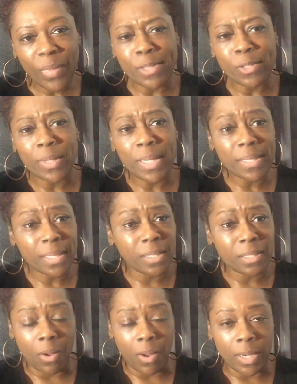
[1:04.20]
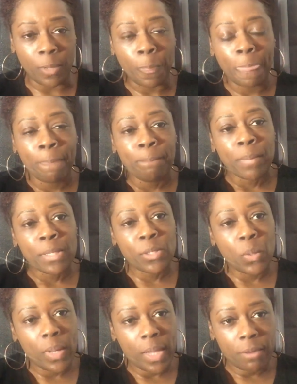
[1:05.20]
so let's get started.
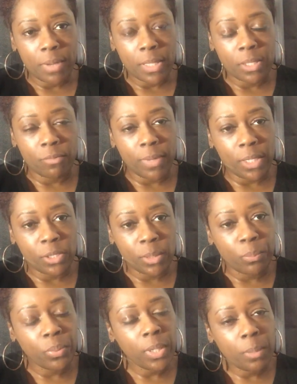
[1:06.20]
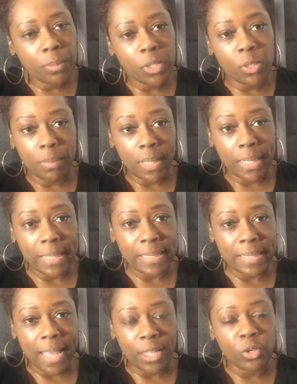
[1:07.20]
So hair restoration pretty much means
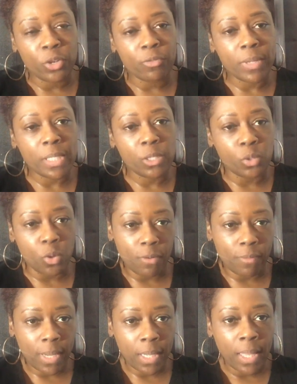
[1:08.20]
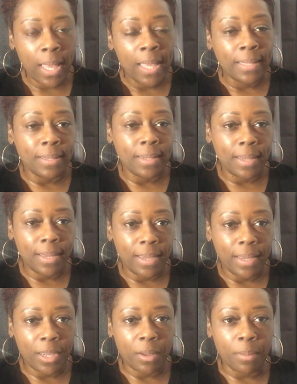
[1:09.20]
that you're restoring your
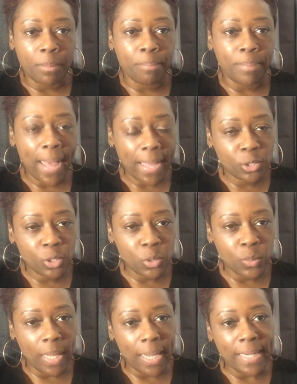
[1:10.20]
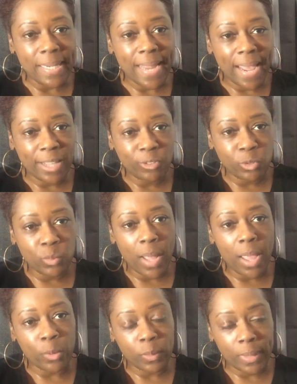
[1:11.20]
hair back to a natural
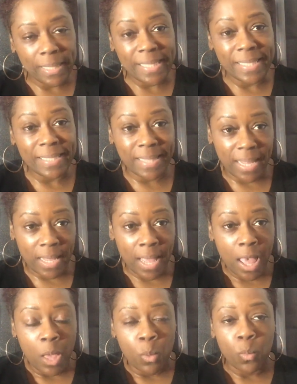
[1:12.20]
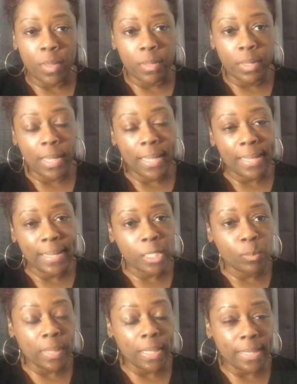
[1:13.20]
healthy state, whether your hair
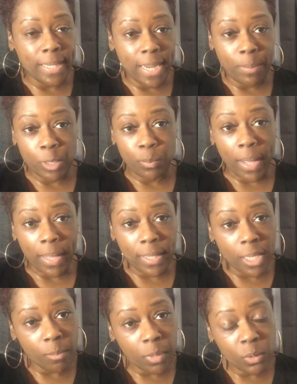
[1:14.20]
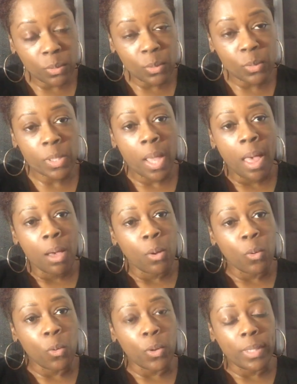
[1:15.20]
has been damaged by chemicals
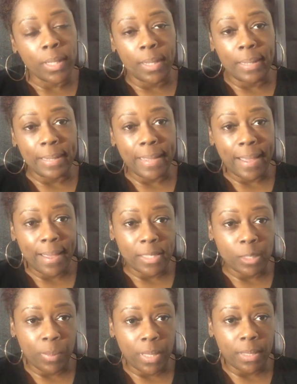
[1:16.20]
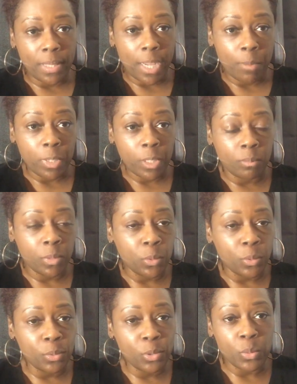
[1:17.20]
or your hair has been damaged
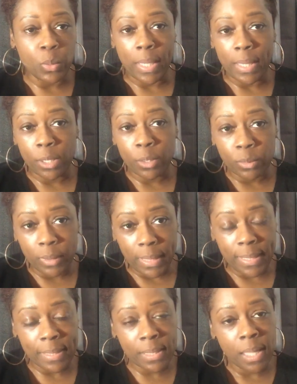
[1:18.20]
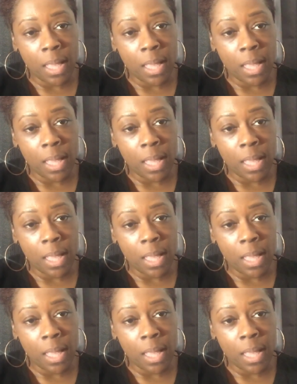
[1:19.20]
due to an illness,